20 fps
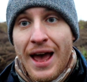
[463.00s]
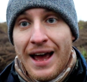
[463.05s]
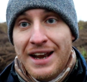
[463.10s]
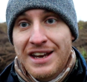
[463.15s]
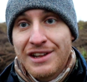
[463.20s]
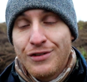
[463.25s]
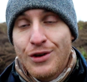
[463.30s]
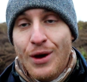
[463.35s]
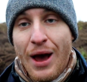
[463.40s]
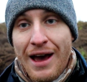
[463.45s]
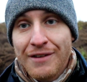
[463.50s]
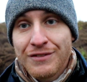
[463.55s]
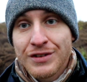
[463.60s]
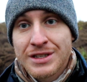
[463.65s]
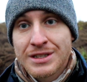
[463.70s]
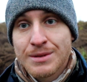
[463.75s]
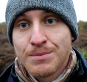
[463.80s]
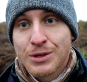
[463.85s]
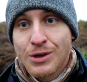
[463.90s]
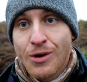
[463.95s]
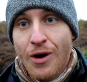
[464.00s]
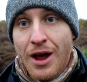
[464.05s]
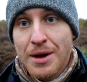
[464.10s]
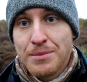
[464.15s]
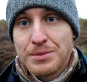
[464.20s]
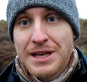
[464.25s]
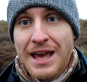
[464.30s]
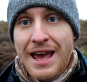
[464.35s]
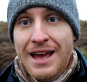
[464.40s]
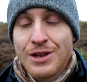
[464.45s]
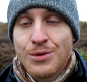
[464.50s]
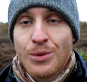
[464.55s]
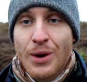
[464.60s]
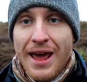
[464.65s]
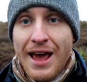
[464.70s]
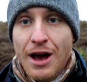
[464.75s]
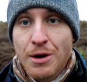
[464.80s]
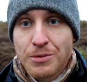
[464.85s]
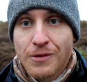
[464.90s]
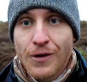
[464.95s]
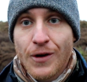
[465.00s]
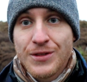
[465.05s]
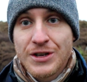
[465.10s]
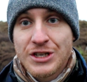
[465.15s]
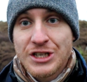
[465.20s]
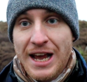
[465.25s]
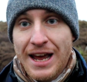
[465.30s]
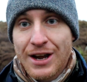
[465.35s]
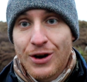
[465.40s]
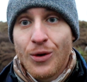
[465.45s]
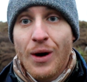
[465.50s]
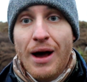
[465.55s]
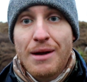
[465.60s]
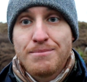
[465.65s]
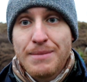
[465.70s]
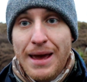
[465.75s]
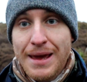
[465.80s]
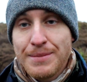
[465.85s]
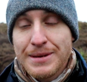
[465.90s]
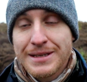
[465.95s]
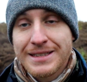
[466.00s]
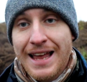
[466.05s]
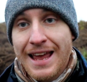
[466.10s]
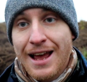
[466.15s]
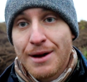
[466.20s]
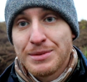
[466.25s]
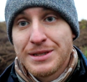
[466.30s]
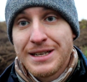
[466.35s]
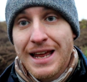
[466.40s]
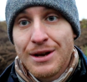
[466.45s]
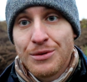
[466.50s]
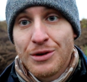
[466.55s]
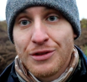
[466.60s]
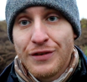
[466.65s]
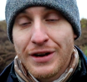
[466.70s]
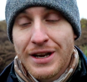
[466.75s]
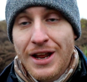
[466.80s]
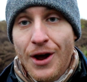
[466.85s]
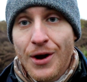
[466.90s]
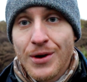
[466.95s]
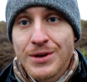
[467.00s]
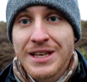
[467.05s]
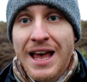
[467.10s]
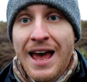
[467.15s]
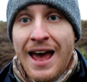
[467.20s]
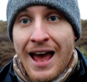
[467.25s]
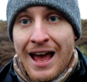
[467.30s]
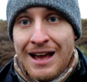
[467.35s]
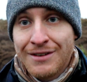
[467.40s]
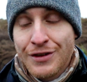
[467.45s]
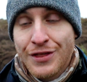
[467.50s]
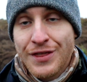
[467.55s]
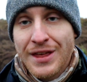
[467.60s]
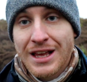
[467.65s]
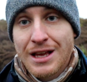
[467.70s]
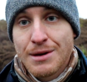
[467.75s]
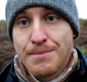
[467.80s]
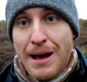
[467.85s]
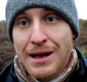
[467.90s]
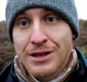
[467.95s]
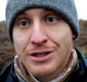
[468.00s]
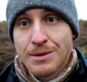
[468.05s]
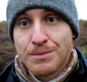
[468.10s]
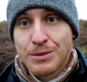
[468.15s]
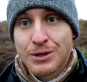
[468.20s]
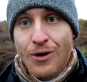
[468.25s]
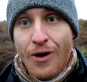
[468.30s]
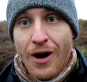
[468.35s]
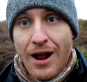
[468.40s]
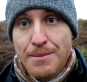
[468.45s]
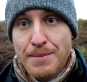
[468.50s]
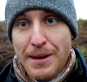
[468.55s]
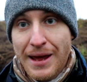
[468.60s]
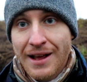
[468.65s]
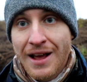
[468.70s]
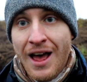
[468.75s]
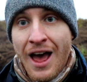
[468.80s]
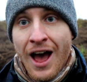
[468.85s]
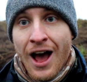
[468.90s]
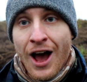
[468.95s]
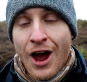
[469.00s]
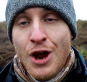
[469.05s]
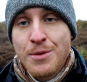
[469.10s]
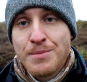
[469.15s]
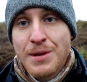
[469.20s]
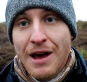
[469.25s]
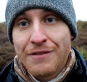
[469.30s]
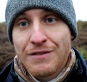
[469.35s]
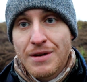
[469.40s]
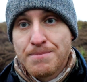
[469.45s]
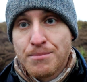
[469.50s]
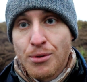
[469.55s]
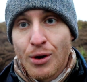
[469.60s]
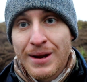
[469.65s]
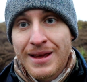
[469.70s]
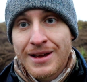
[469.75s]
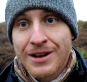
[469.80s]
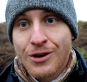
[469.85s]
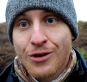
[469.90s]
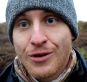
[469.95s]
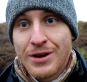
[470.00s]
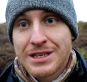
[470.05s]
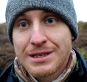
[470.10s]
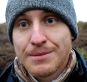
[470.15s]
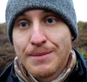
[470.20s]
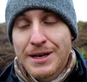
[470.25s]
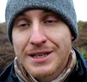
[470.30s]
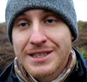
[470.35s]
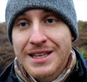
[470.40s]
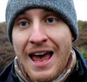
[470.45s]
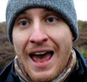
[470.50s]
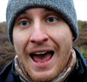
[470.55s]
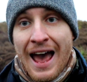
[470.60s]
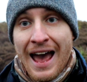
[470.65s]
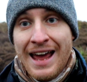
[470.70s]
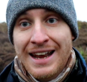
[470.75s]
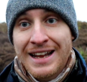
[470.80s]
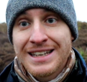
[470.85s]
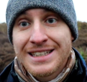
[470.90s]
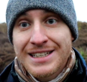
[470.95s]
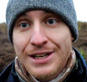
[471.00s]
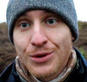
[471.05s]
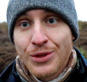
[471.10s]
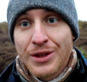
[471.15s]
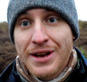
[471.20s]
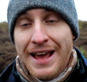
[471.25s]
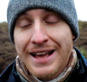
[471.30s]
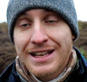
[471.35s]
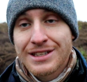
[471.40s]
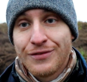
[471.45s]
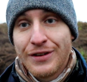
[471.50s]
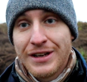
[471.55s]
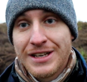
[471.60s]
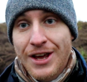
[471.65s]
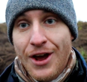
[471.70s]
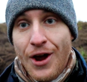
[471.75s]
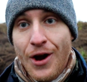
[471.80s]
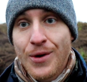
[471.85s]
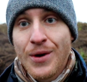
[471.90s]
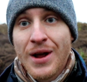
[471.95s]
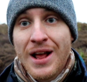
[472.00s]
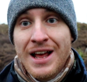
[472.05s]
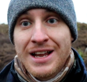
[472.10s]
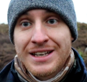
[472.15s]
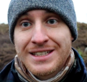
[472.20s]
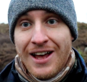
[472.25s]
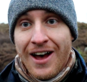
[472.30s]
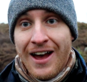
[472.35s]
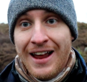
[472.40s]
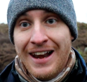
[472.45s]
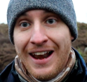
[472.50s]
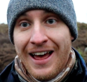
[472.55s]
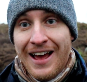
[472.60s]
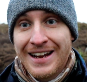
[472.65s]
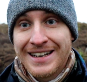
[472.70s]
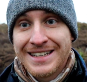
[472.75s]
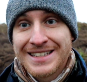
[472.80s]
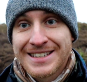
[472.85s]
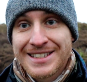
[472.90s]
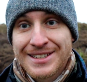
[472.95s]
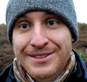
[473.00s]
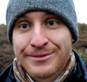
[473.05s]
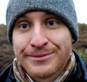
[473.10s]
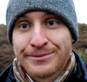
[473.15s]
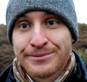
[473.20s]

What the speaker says: and if you haven't subscribed yet, you want to help grow the channel and maybe stay up to date with videos, have a think about subscribing. I hope you have a brilliant Christmas, and until the next video, tight lines.